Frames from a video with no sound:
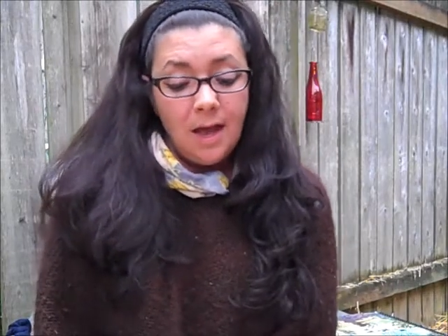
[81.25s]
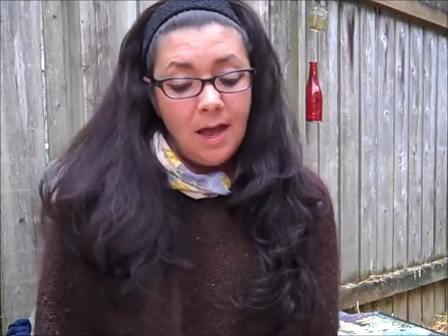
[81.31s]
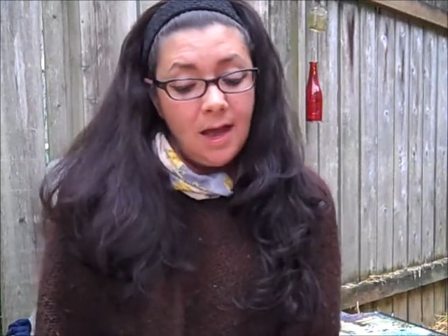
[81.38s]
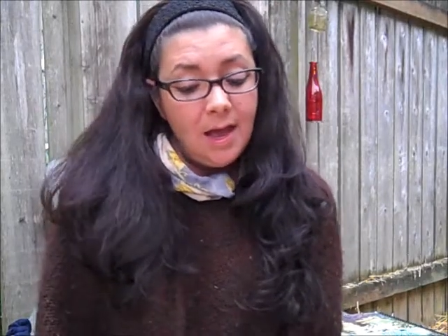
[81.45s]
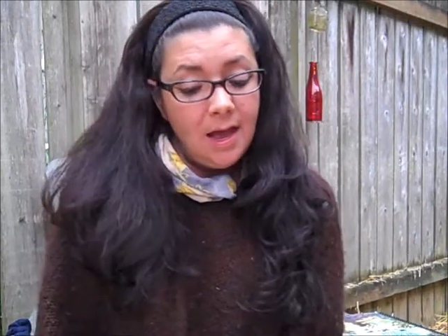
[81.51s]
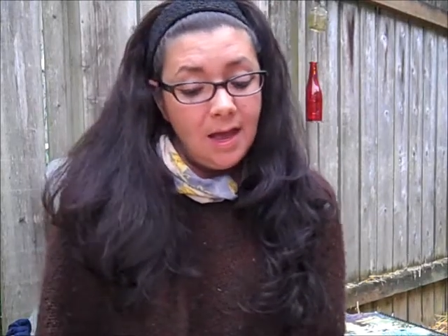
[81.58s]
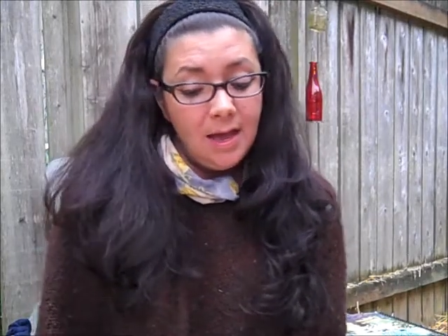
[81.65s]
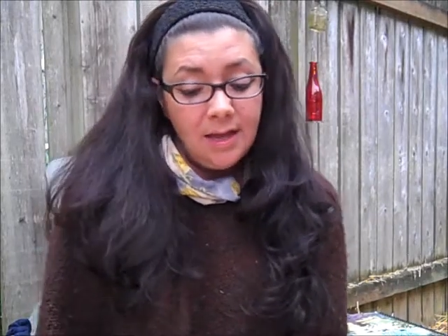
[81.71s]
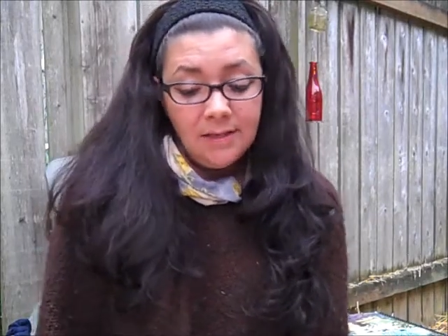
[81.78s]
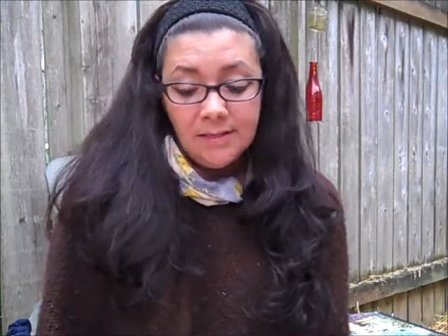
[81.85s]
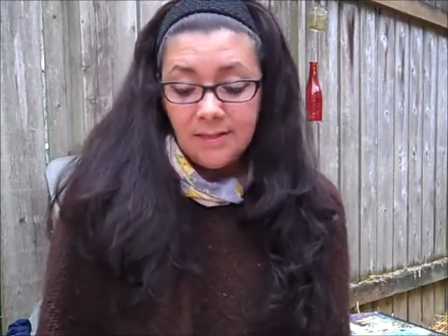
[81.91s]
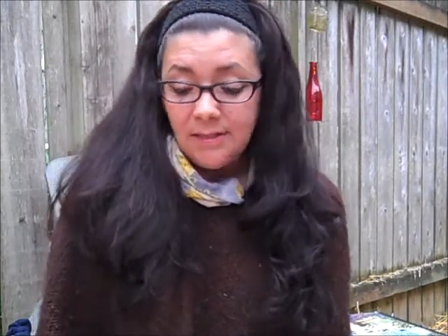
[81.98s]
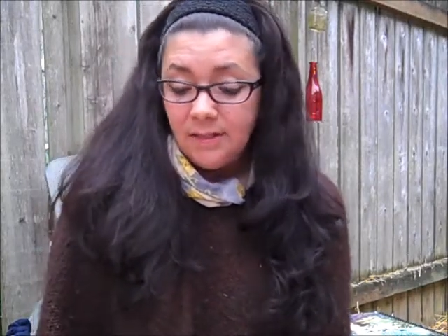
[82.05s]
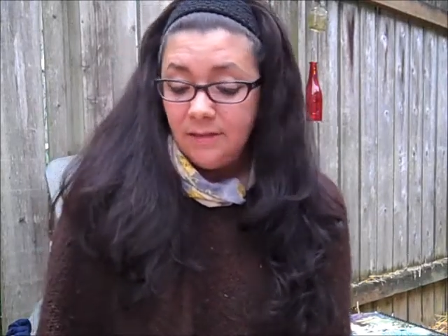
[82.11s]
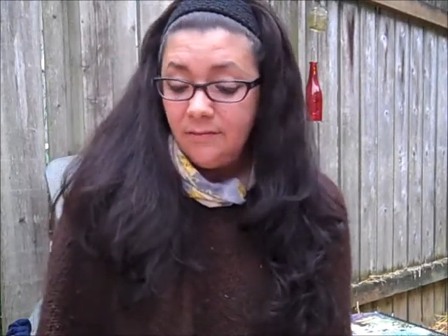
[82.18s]

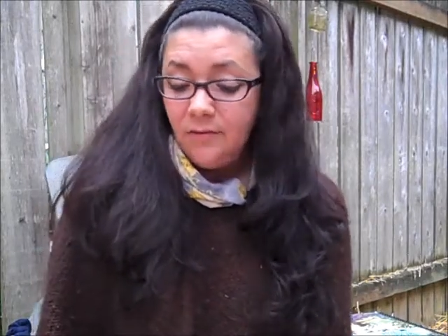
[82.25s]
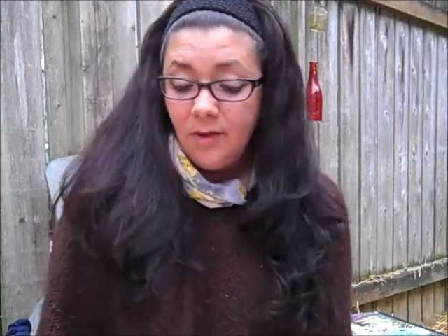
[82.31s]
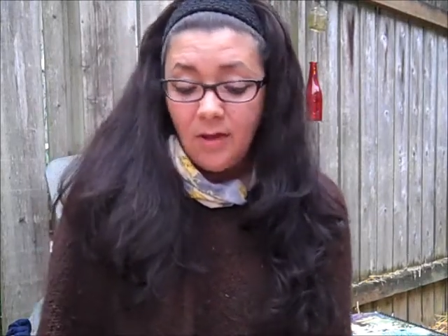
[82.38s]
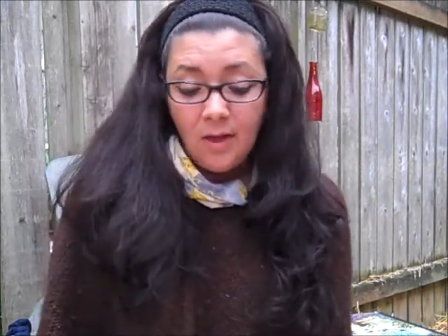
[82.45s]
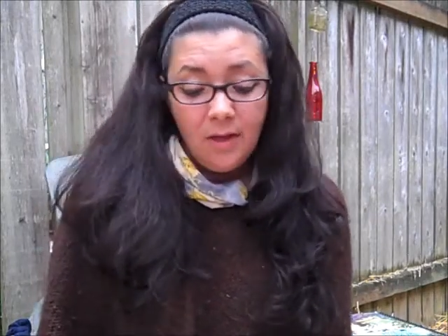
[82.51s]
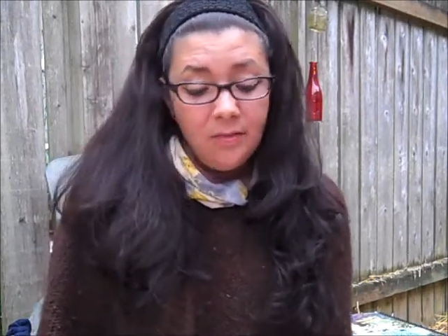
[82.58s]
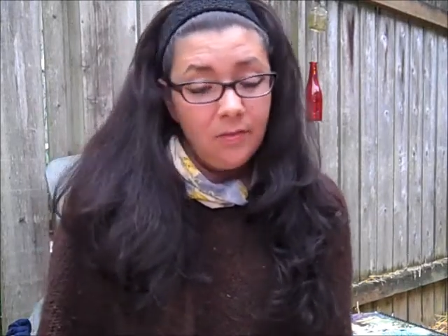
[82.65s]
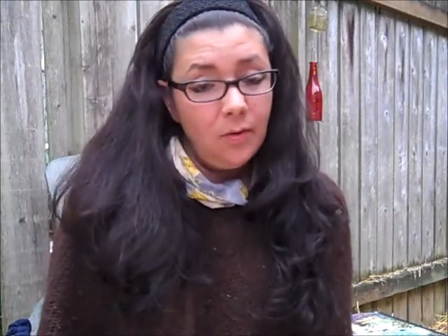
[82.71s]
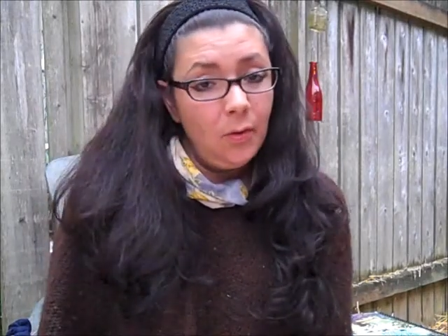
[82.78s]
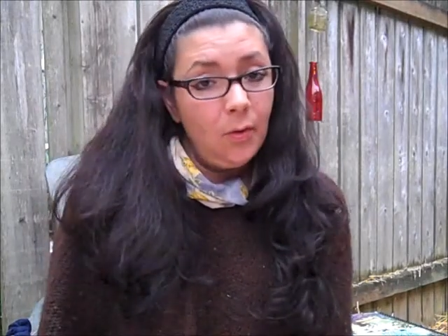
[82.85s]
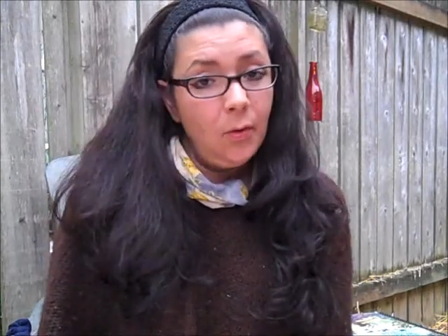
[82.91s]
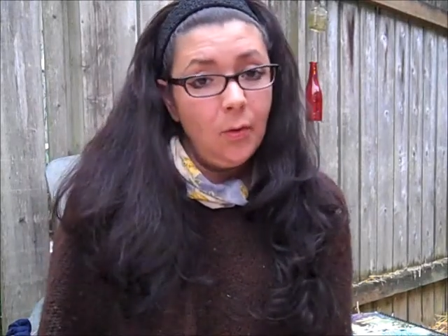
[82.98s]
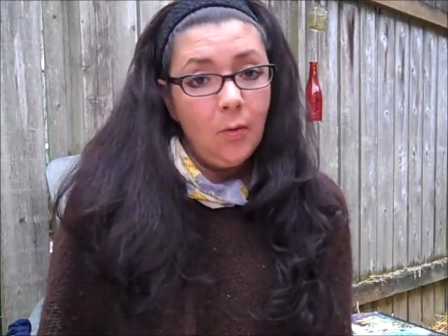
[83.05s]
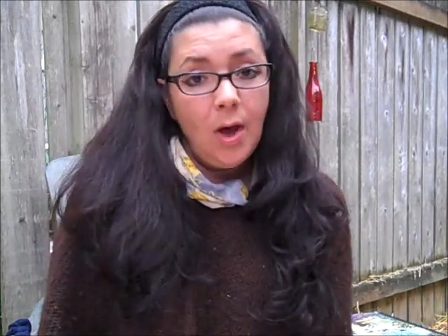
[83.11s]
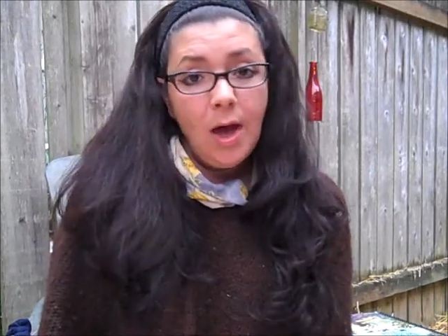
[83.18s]
And even
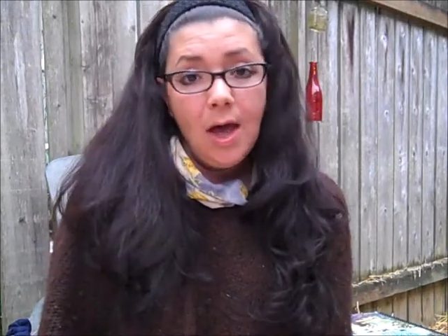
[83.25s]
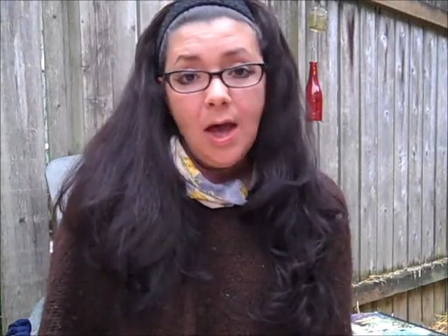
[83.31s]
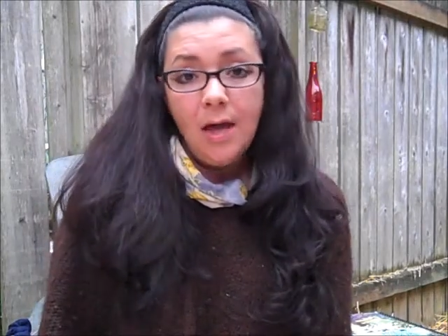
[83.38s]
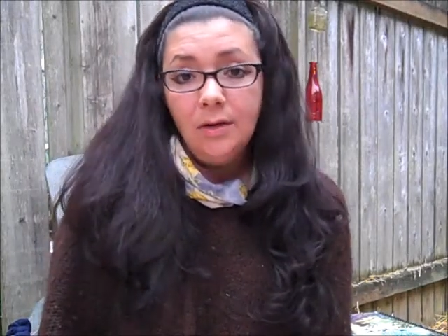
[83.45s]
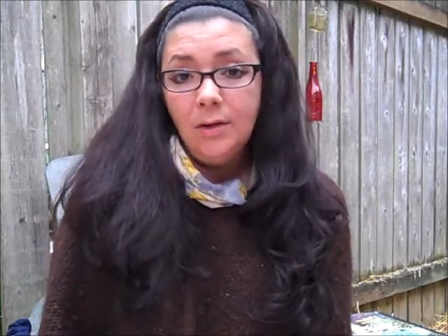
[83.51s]
though I